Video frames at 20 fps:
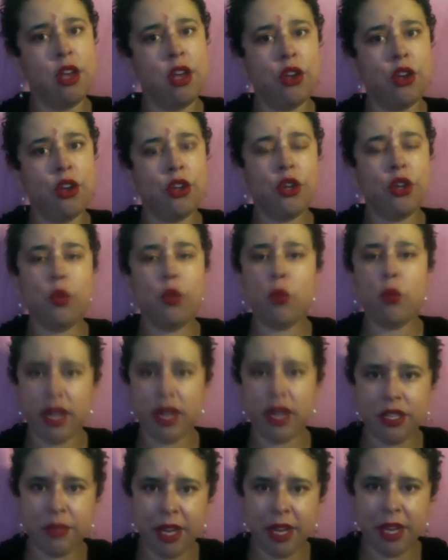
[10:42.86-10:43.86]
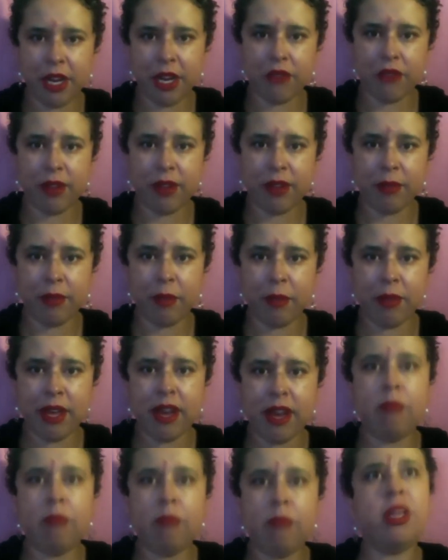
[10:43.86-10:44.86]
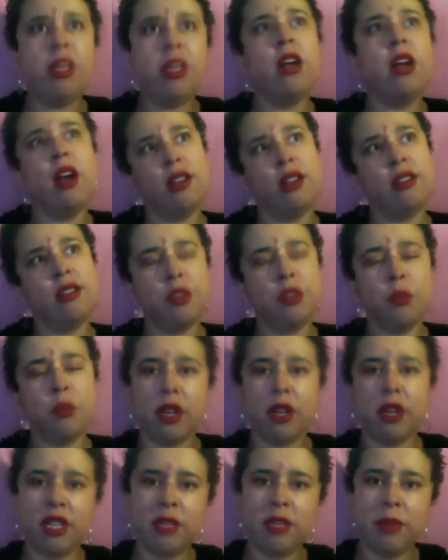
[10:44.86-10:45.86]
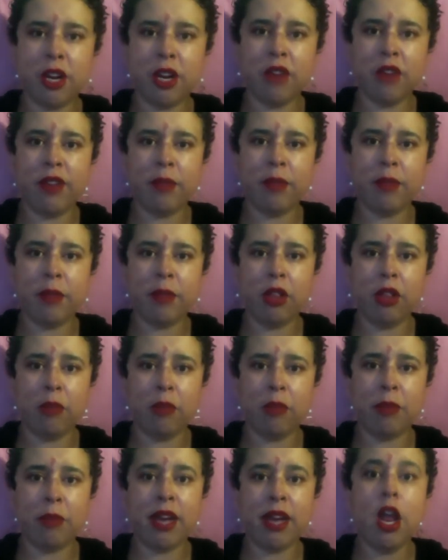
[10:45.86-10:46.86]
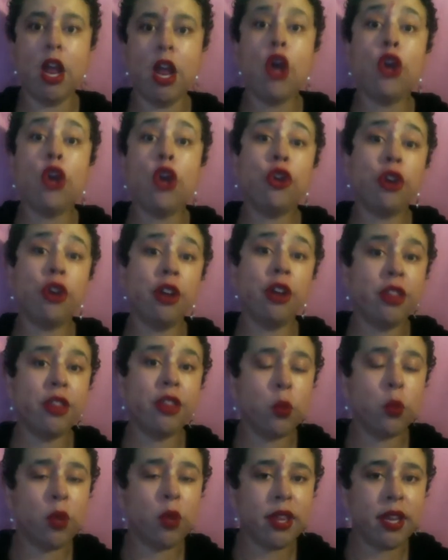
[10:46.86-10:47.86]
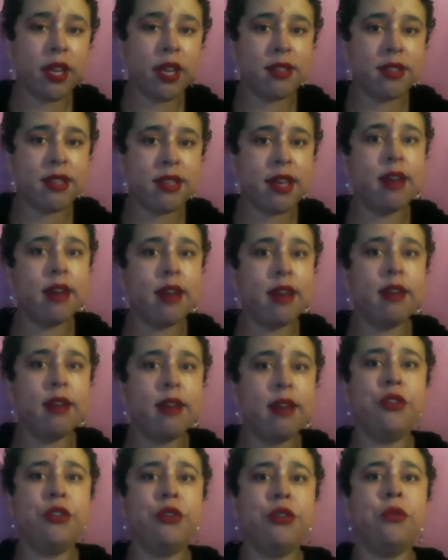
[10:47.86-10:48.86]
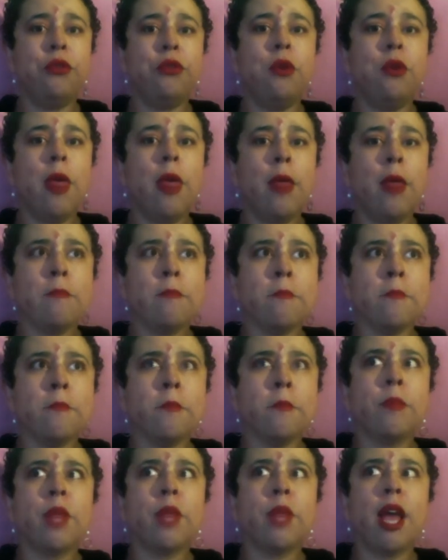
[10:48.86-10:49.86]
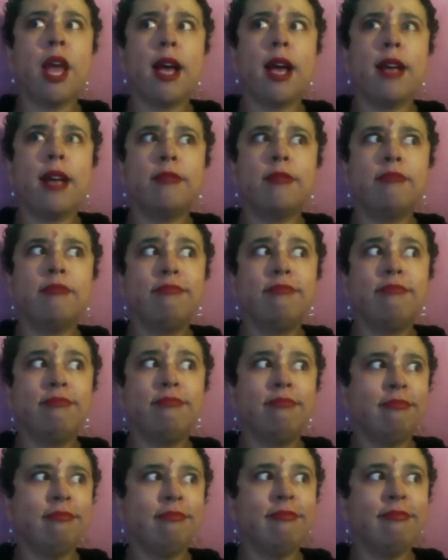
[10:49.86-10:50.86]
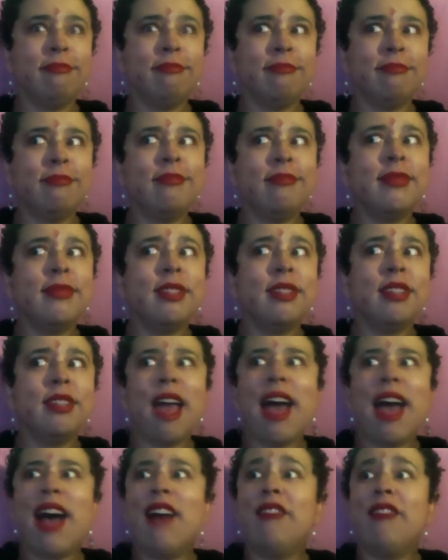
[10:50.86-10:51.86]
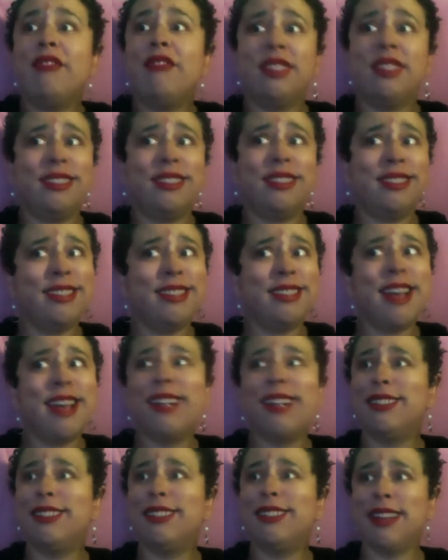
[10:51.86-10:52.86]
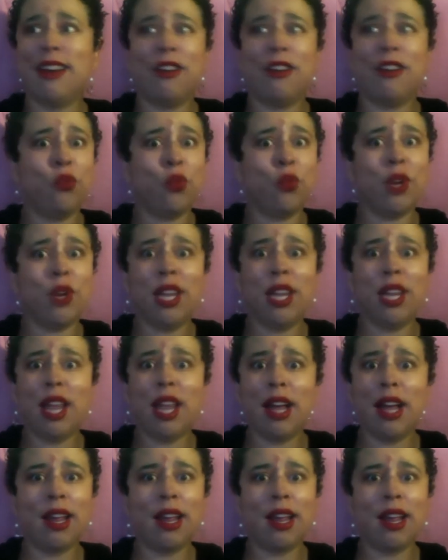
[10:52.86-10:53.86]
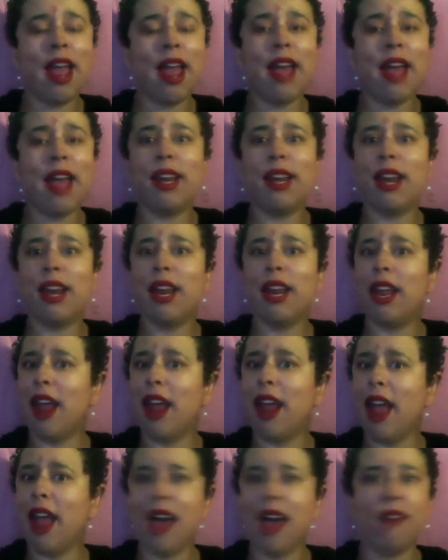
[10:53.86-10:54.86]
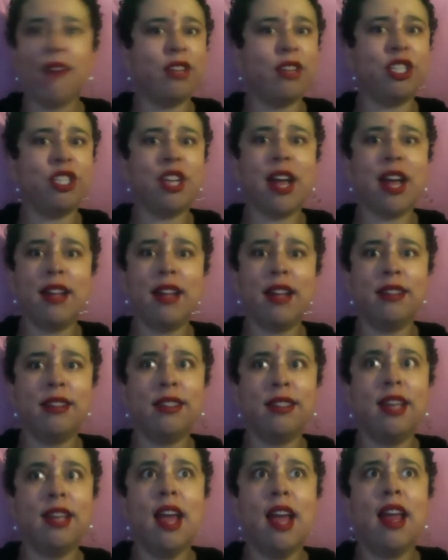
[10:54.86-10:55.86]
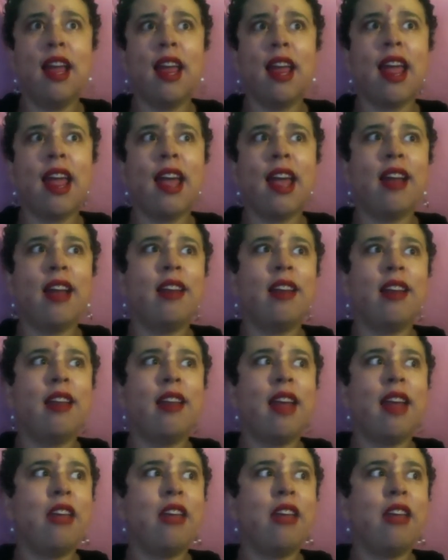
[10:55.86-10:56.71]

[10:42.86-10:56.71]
you want to make your family mad, because you want to make your family look bad. You're not the one that decided to uh, have sex out of wedlock and have a child, and